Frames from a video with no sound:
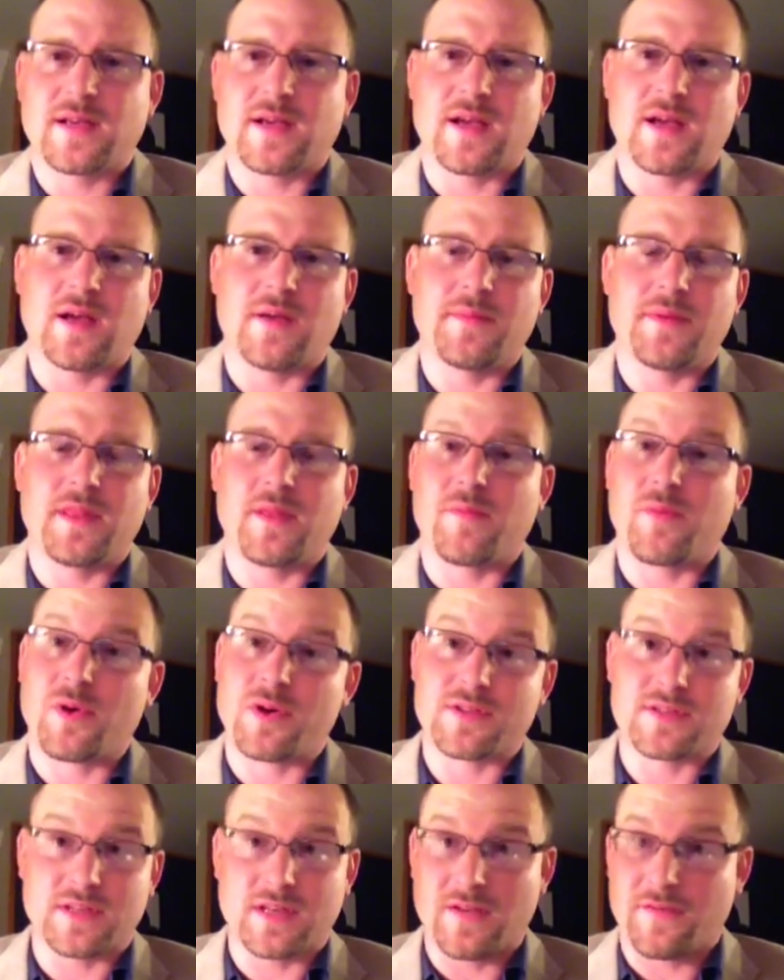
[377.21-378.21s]
And the
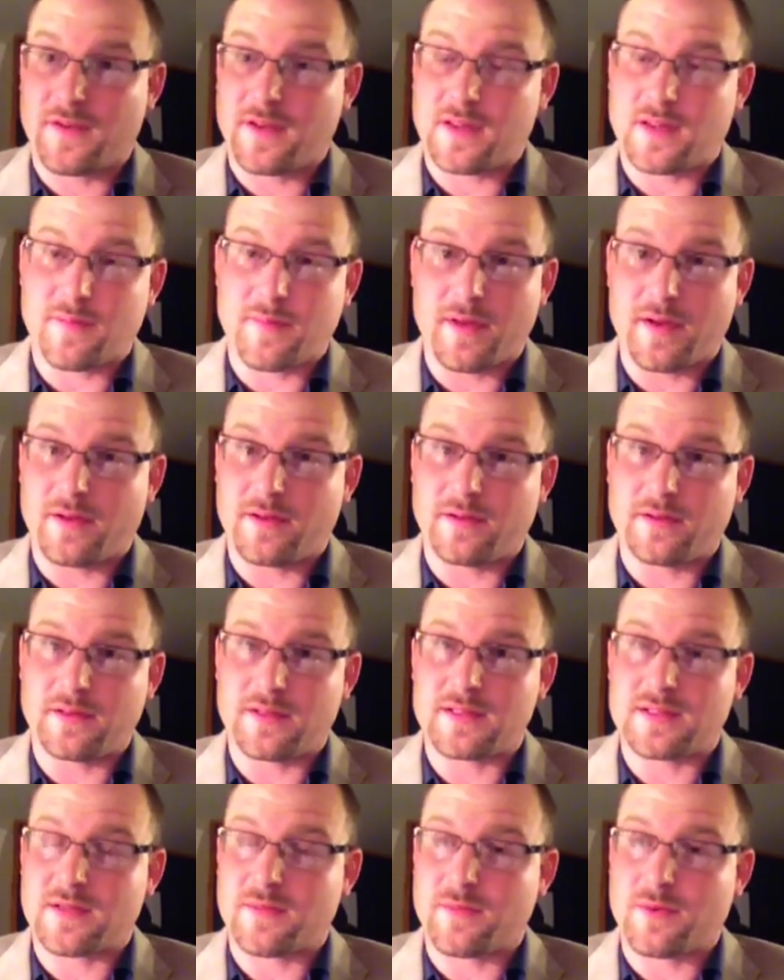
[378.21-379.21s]
more significant the mental
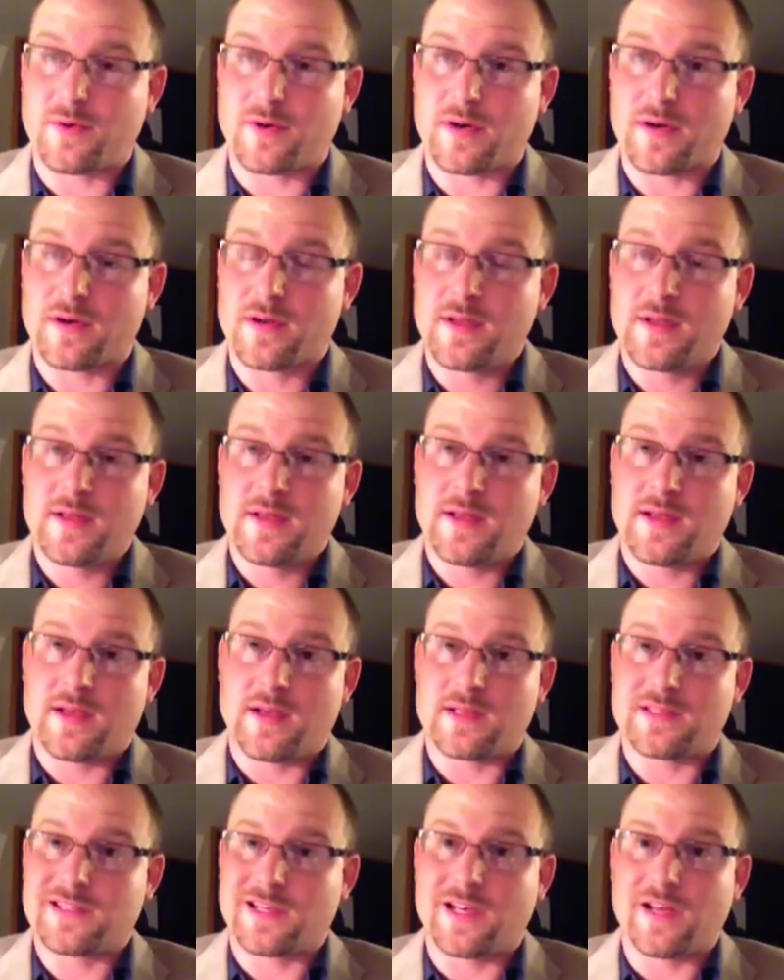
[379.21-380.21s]
illness, the more
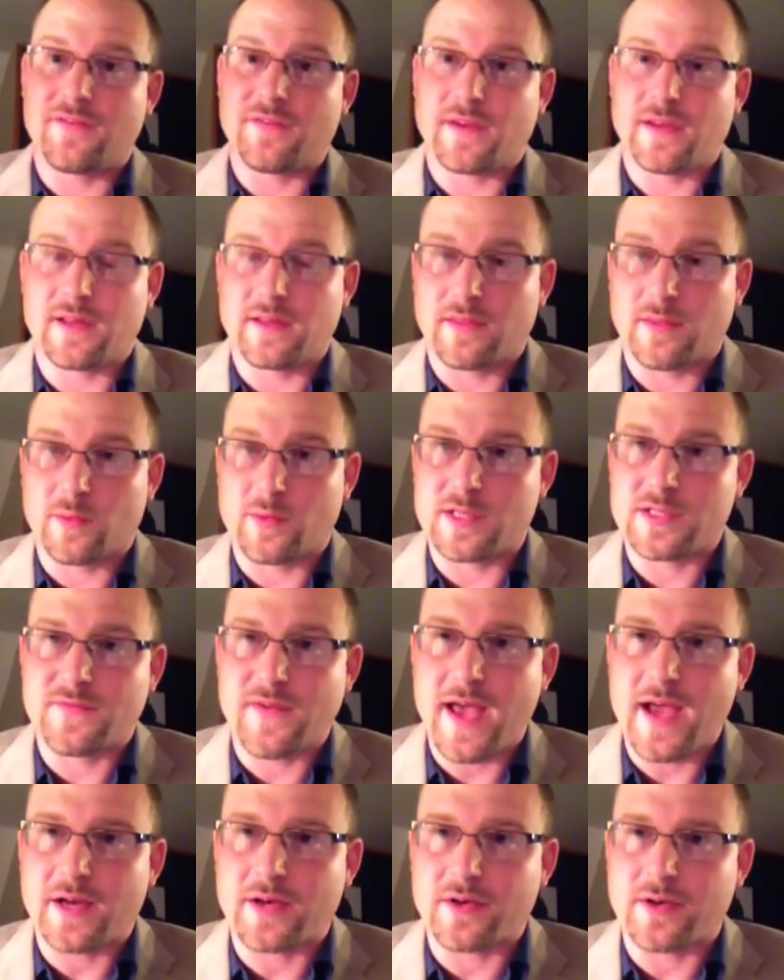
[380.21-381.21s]
significant the risk
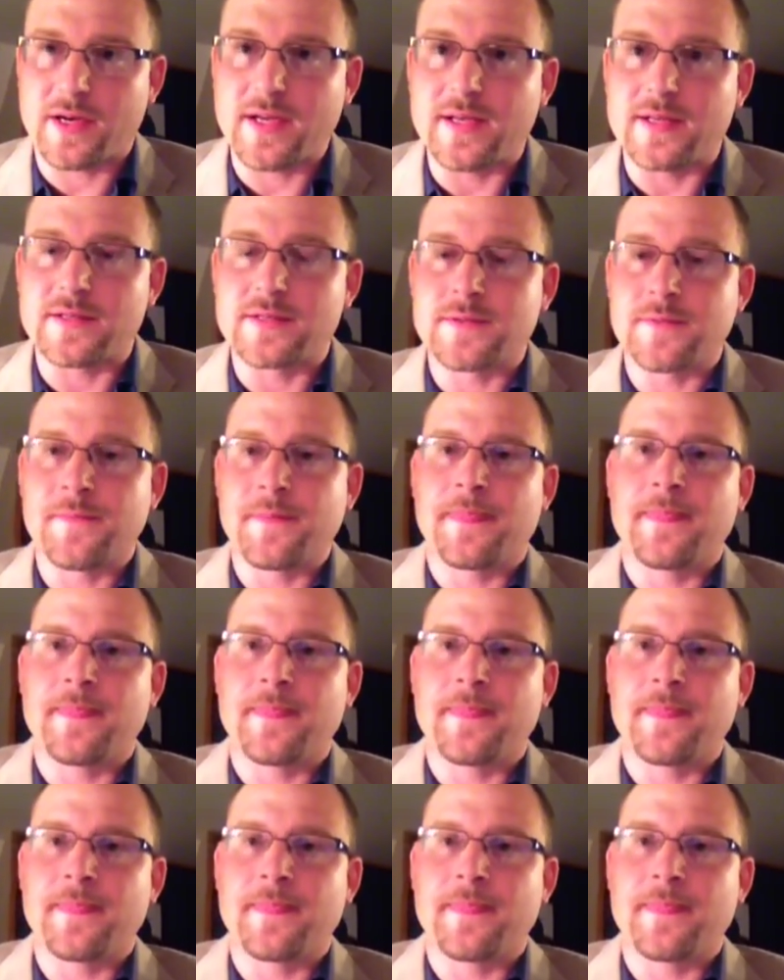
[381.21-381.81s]
factor is.